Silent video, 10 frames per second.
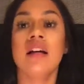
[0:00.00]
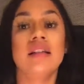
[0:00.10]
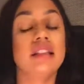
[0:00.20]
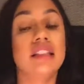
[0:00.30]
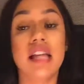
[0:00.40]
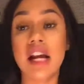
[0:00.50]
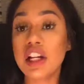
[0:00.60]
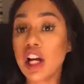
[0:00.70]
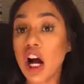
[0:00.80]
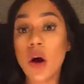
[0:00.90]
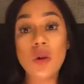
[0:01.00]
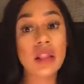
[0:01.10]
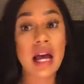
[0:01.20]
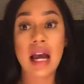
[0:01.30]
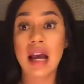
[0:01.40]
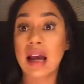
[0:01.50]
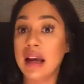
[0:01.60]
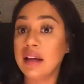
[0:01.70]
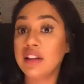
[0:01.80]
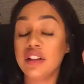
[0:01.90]
Stay in your own
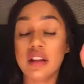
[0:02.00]
lane.